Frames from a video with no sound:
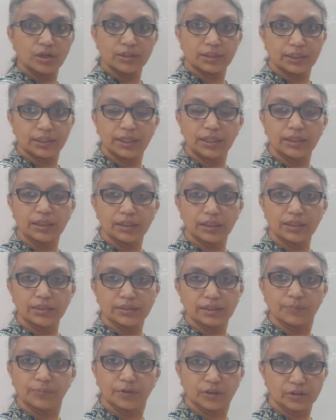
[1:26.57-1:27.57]
on
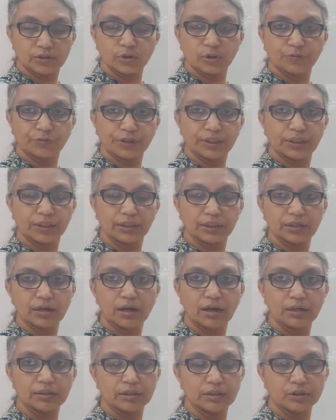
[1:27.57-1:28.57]
increasing because you're finding it
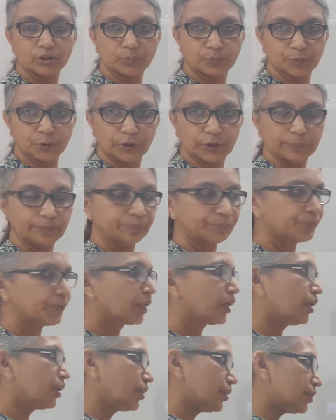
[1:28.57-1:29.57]
harder to pull.
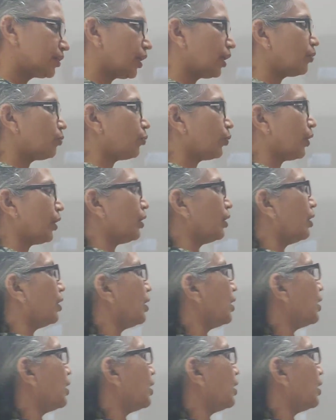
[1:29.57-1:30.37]
Same way,